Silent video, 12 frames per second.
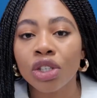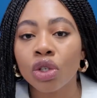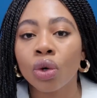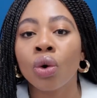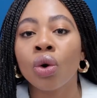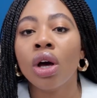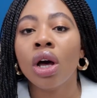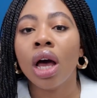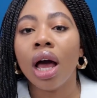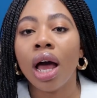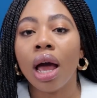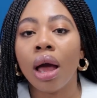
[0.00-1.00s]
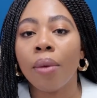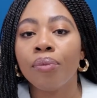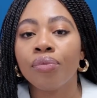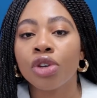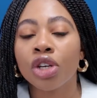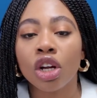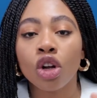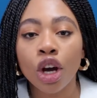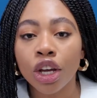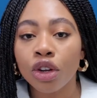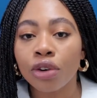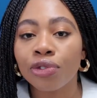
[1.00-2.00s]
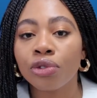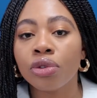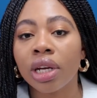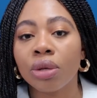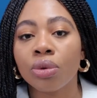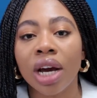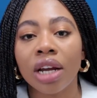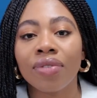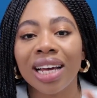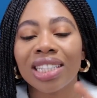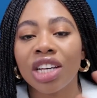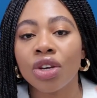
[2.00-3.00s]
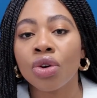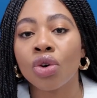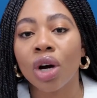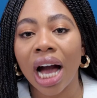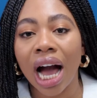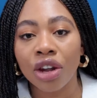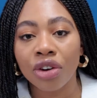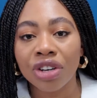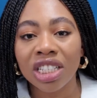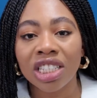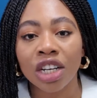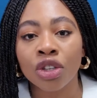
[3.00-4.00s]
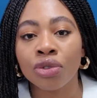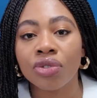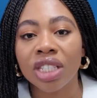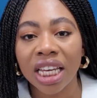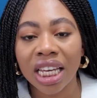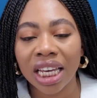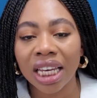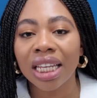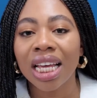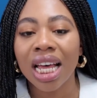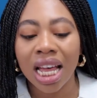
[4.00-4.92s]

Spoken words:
So you can log in your food and you kind of like tell you your calories that you've taken.